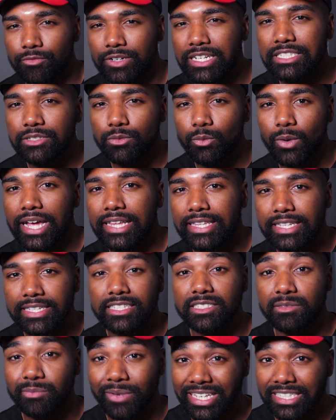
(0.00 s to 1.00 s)
reason why I think
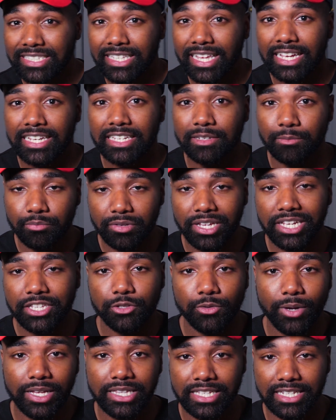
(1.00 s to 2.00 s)
this bass line can play
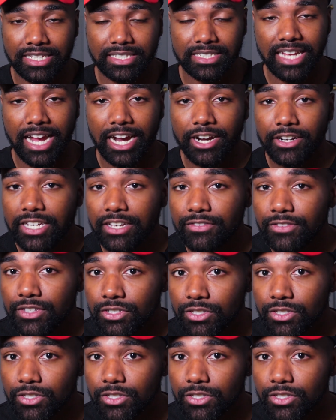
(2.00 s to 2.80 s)
throughout the entirety of the